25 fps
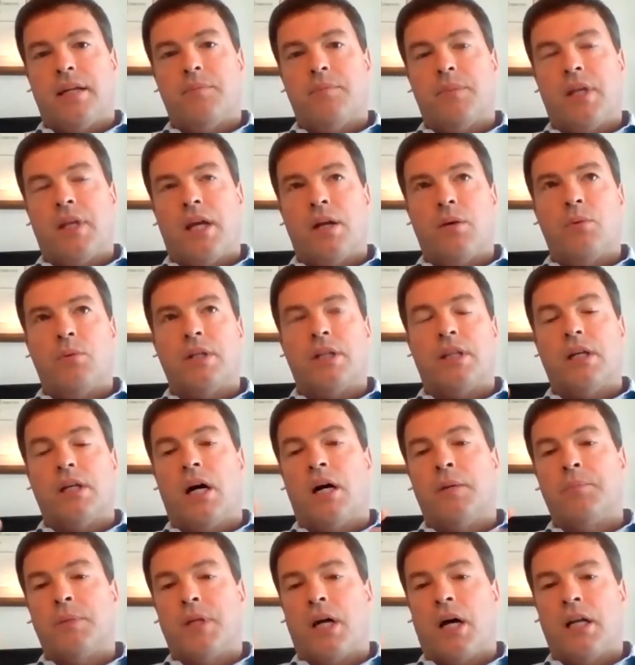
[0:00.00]
Same thing with
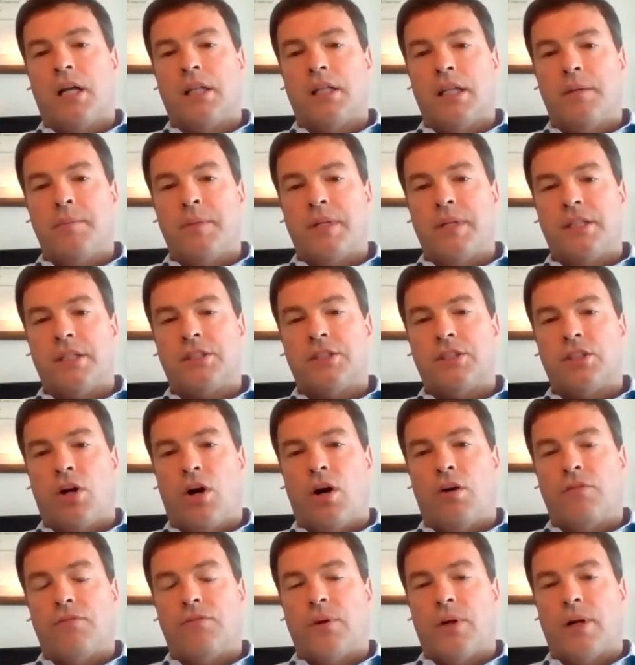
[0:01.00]
unlimited
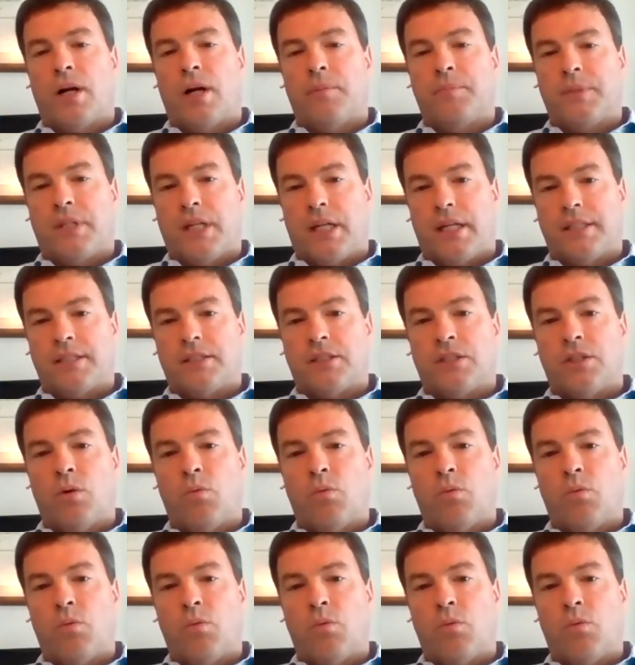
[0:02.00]
software updates.